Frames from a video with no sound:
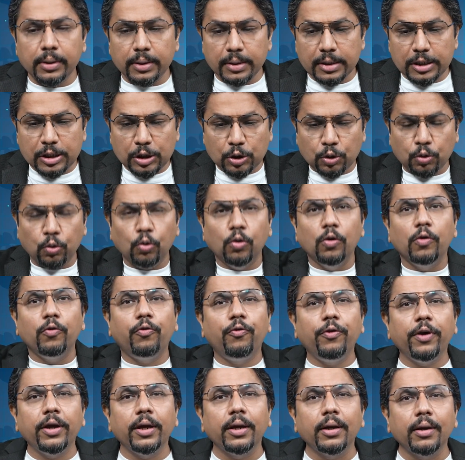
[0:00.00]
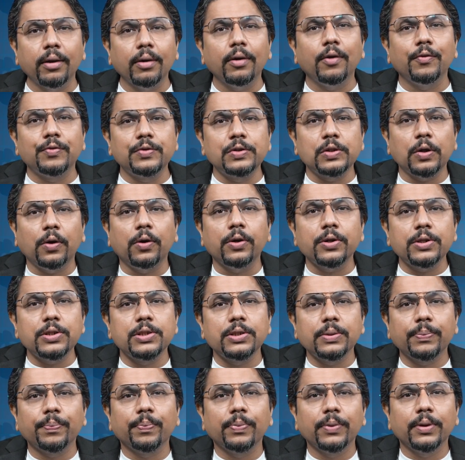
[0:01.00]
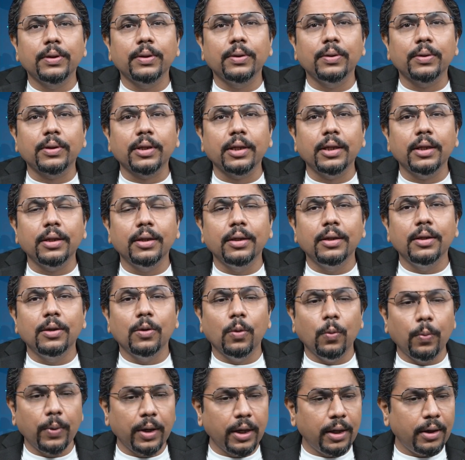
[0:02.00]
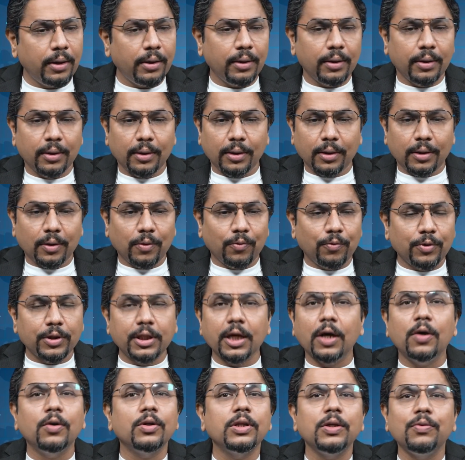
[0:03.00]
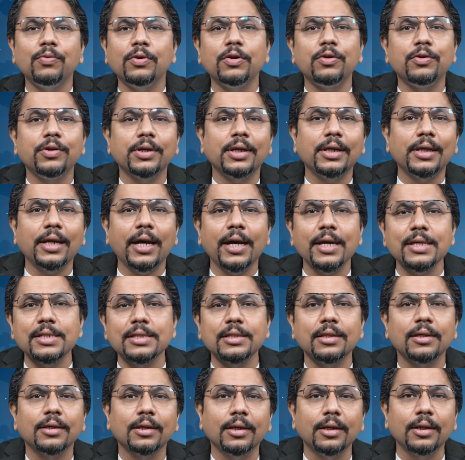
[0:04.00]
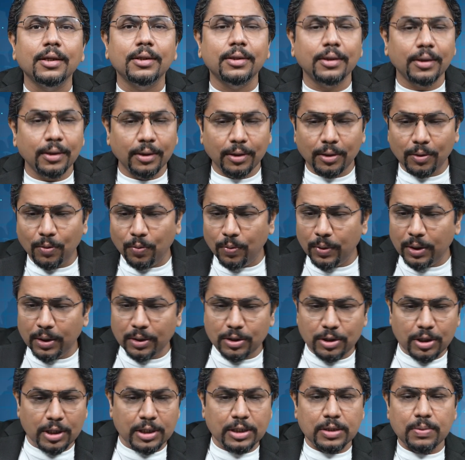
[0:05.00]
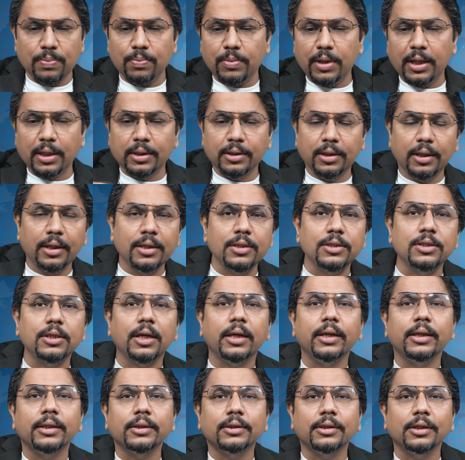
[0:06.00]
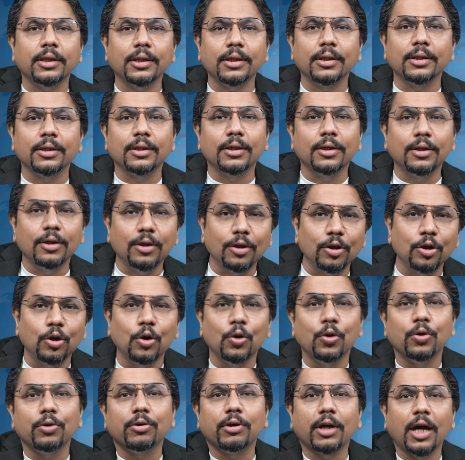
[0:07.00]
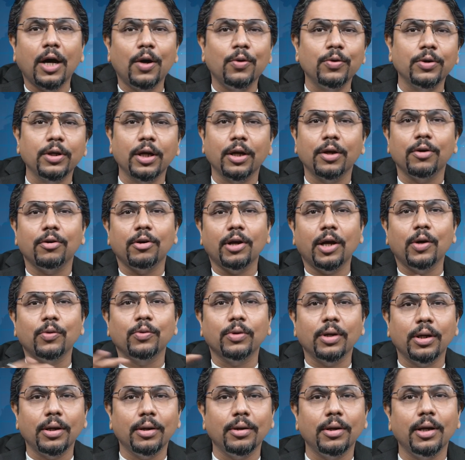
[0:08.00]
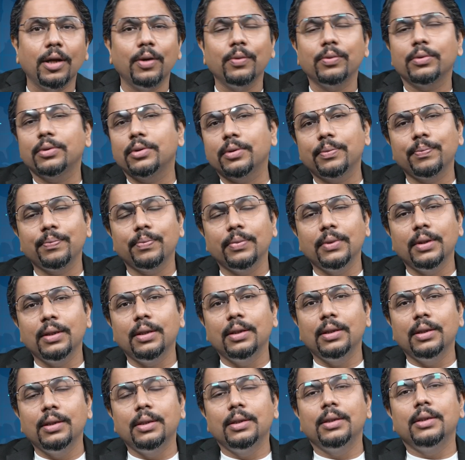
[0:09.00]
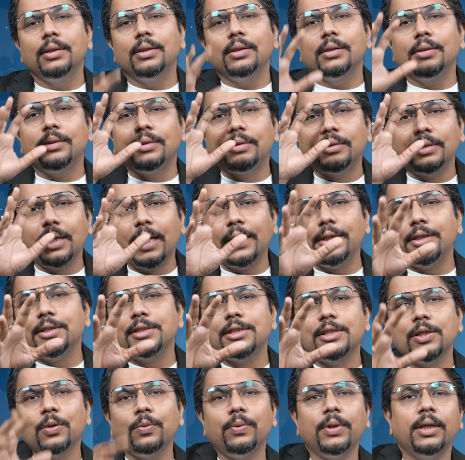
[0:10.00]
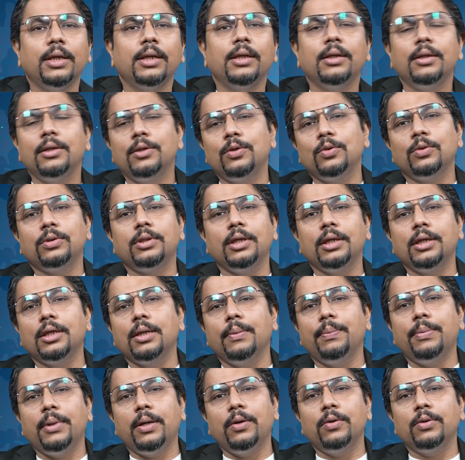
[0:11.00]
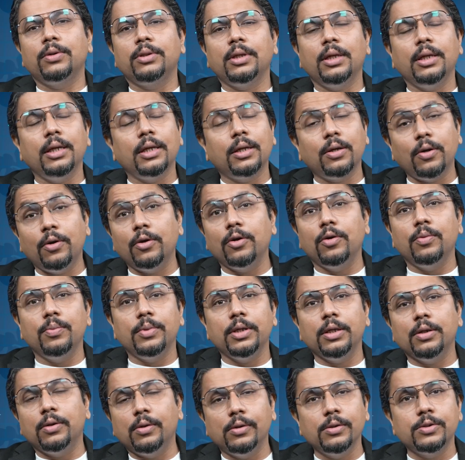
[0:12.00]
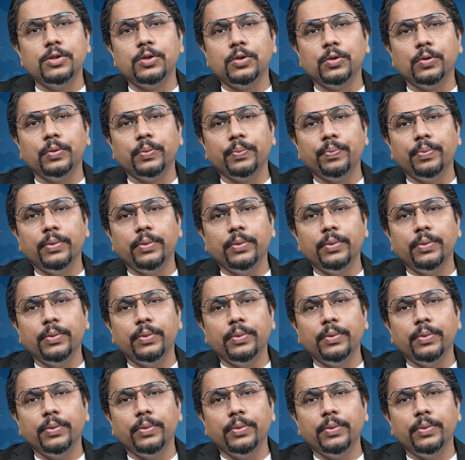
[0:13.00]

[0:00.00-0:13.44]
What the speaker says: school fair of sorts, okay, where without even realizing it, we just make the entire thing go round and round and round. That is the way to think about the economy also.